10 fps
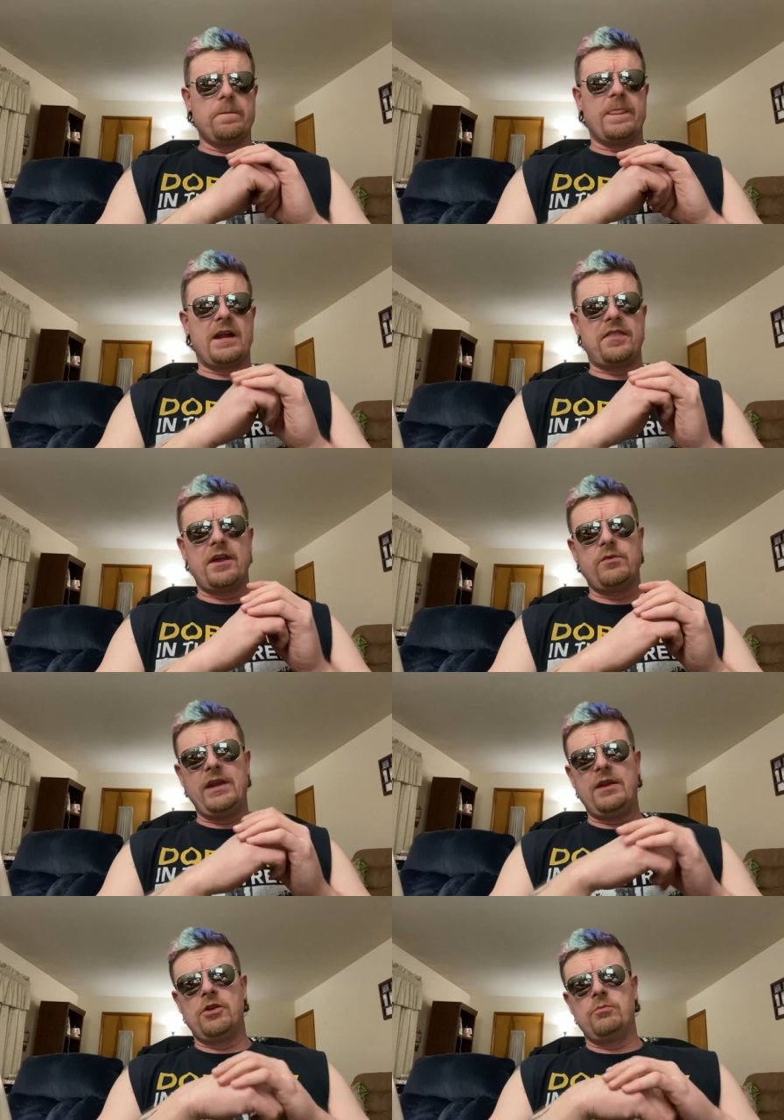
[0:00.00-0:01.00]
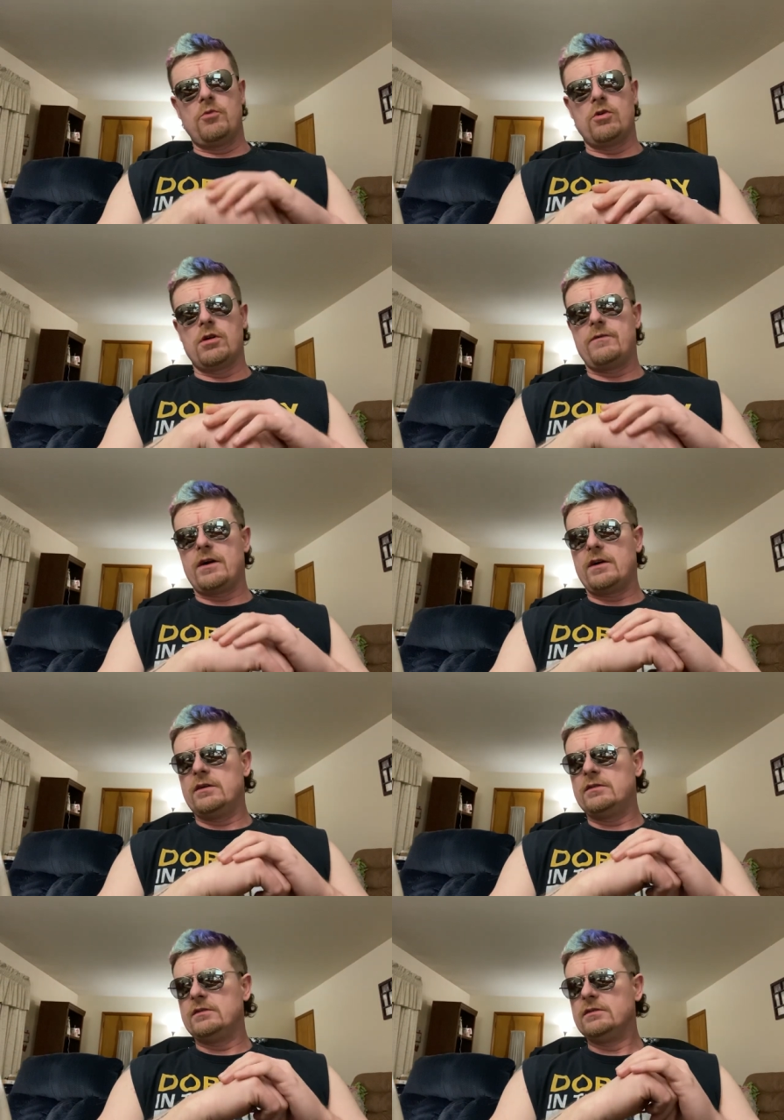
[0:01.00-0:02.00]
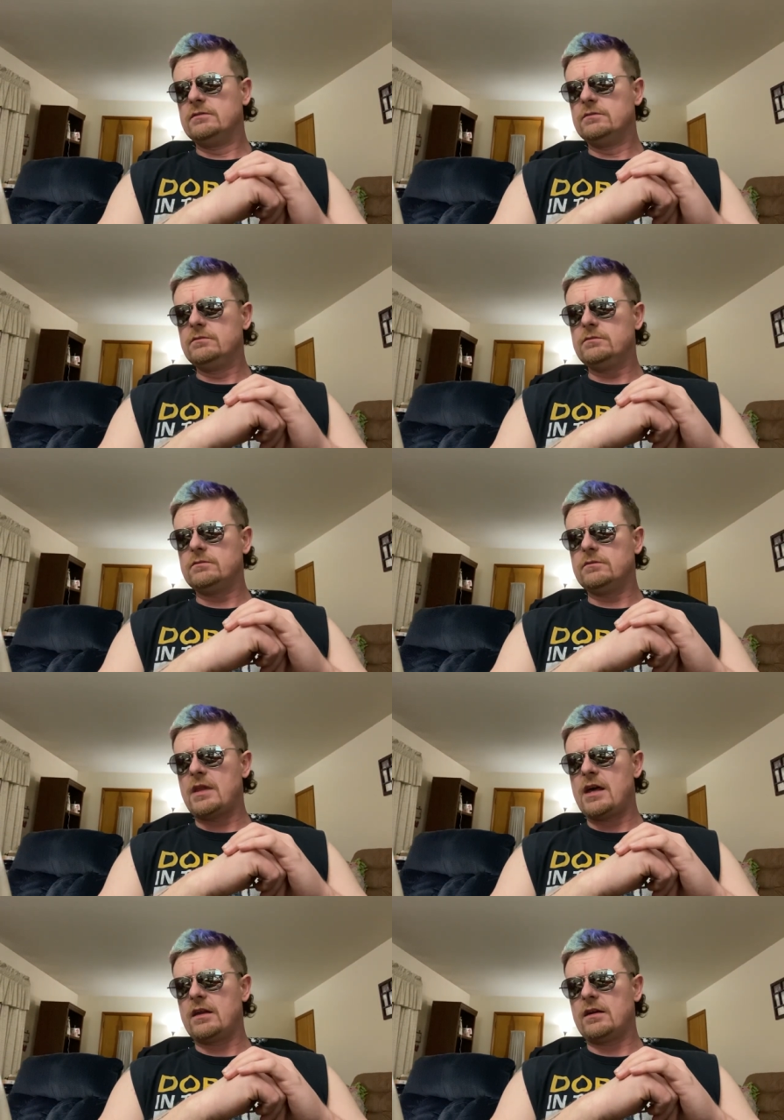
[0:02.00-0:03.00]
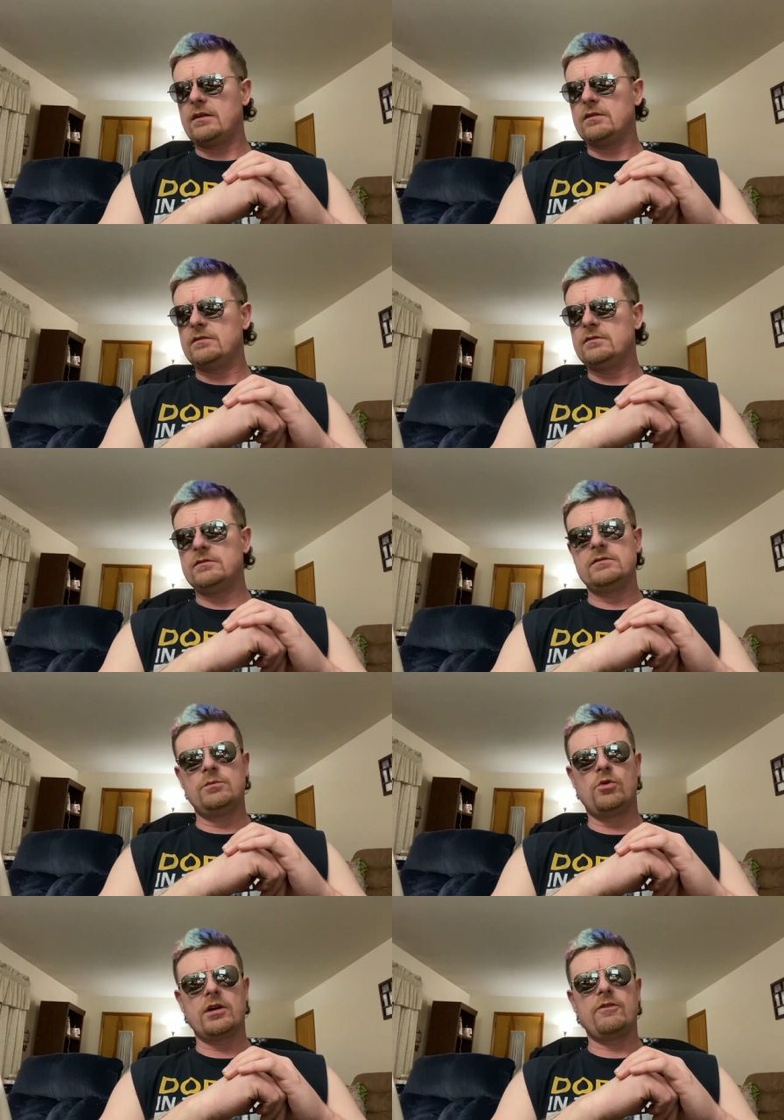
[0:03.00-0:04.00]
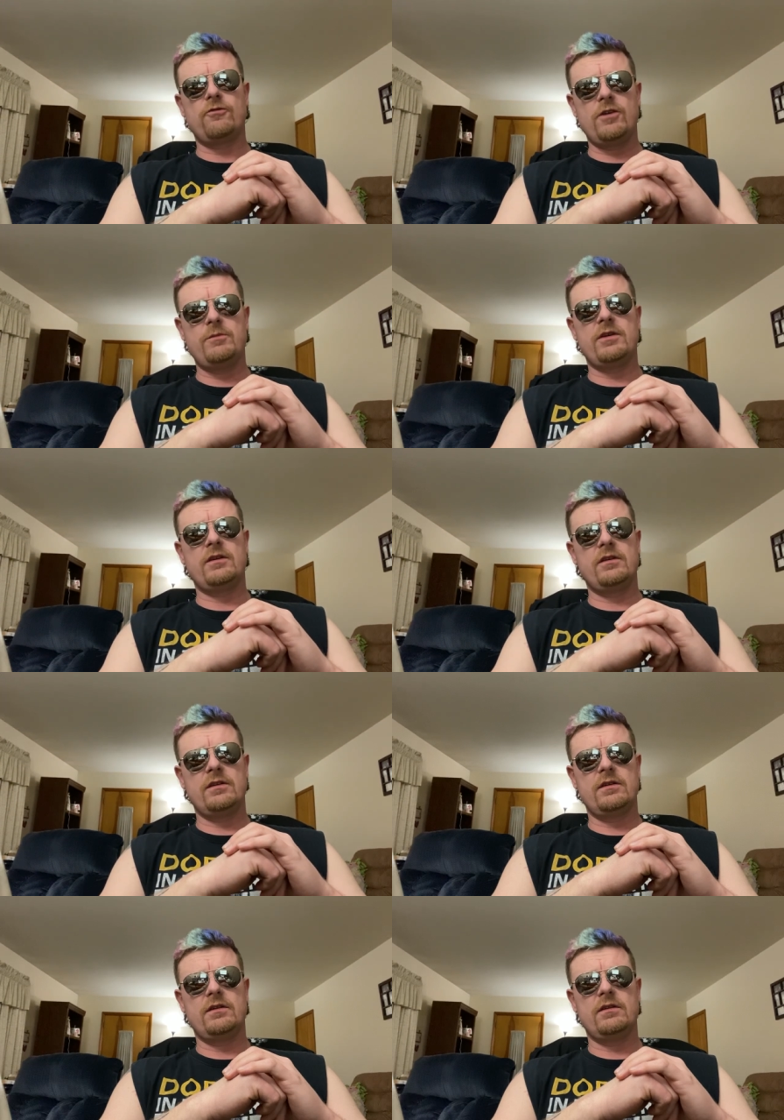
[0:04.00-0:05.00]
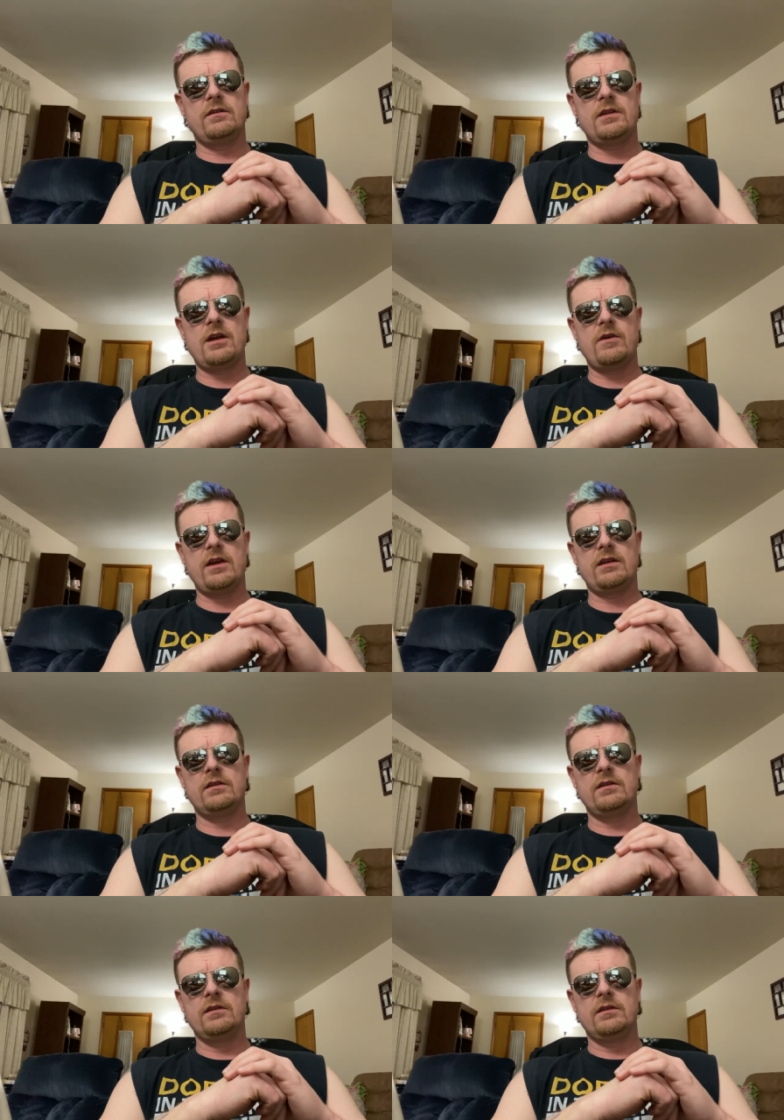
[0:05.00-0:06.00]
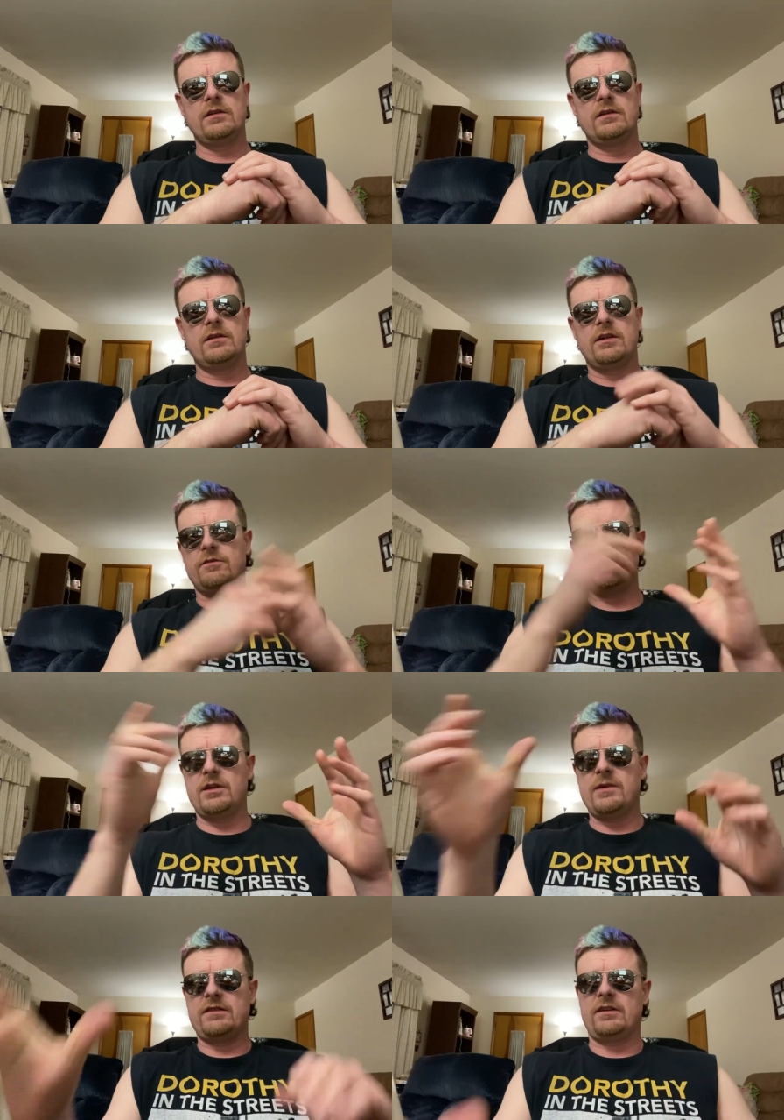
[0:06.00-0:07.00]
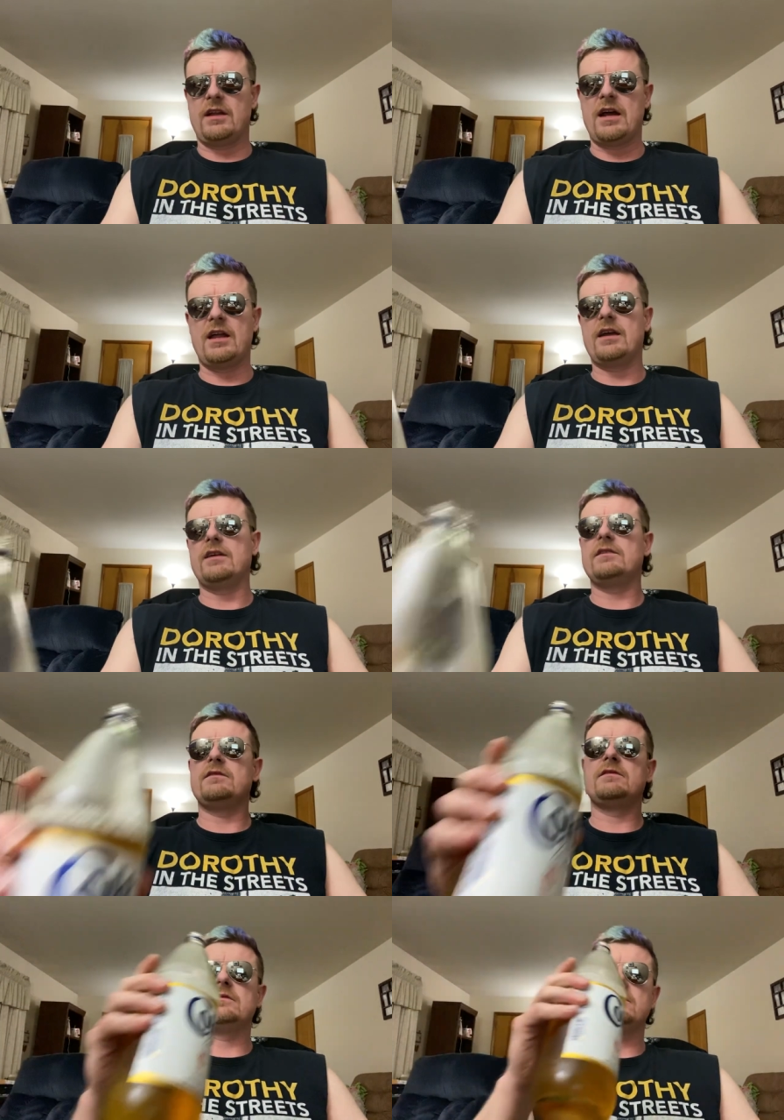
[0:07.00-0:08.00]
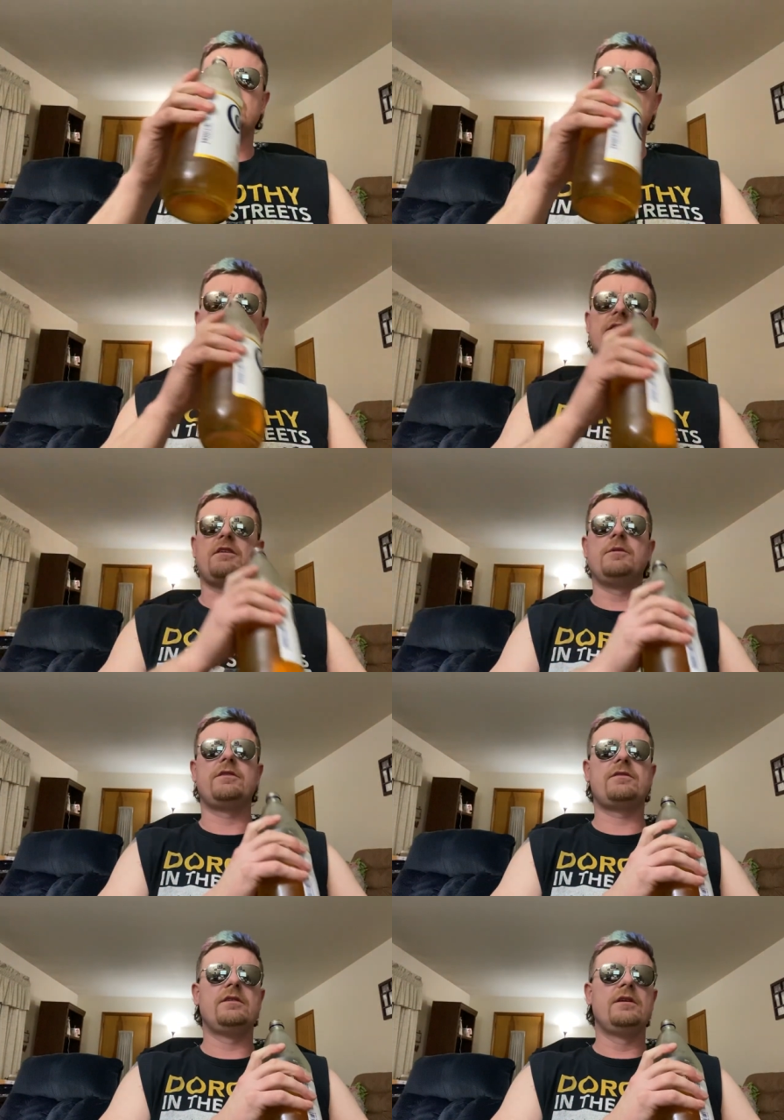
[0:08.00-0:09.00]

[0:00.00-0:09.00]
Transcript: And I think we need more of a, uh, that uh, Morgan Freeman narrating. That's pretty amazing. I, I like it. Like, that's almost,